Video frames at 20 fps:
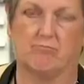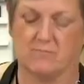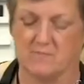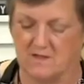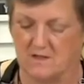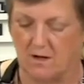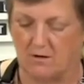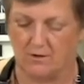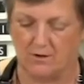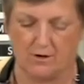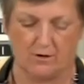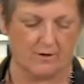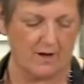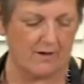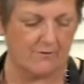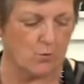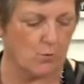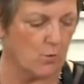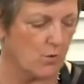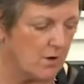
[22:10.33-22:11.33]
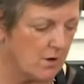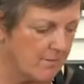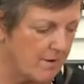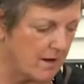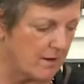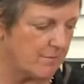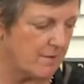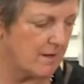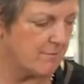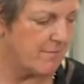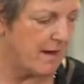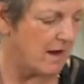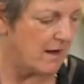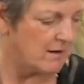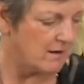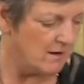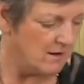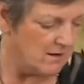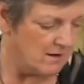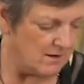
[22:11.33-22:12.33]
So you don't have to worry about it being bad.
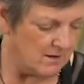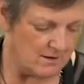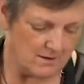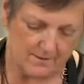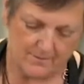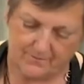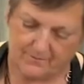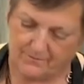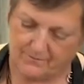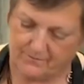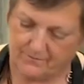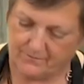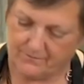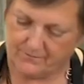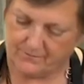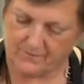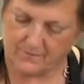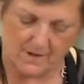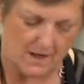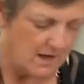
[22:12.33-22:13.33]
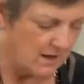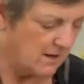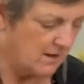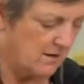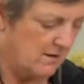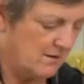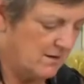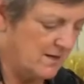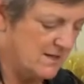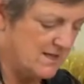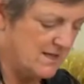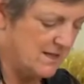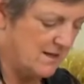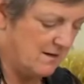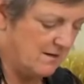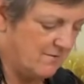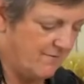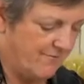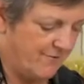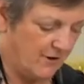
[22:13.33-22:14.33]
Like, it's
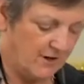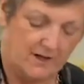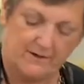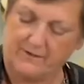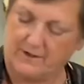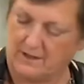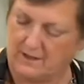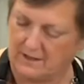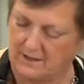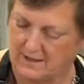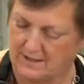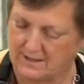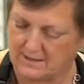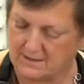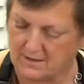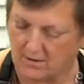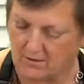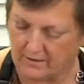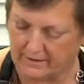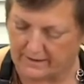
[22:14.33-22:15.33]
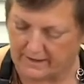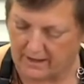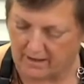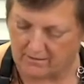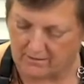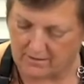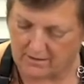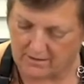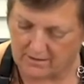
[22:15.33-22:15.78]
forgiving as all get out.